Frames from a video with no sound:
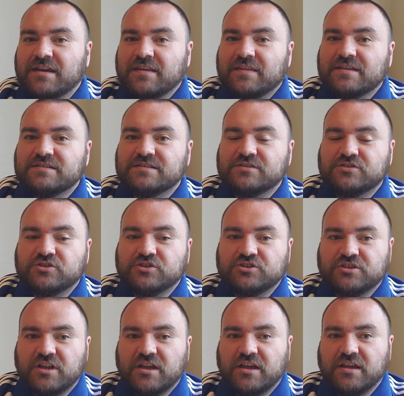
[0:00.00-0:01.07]
This is just
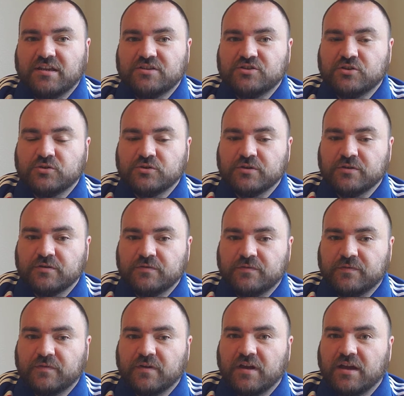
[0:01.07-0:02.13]
a sort of
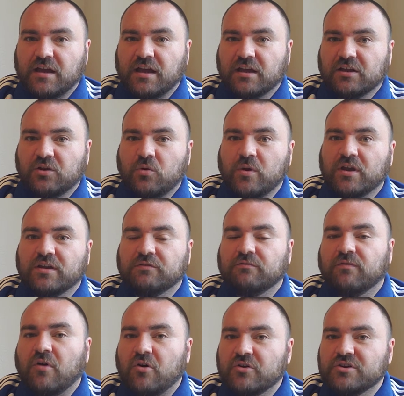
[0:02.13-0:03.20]
quick
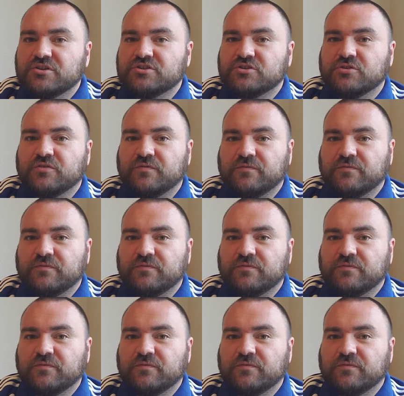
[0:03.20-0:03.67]
advice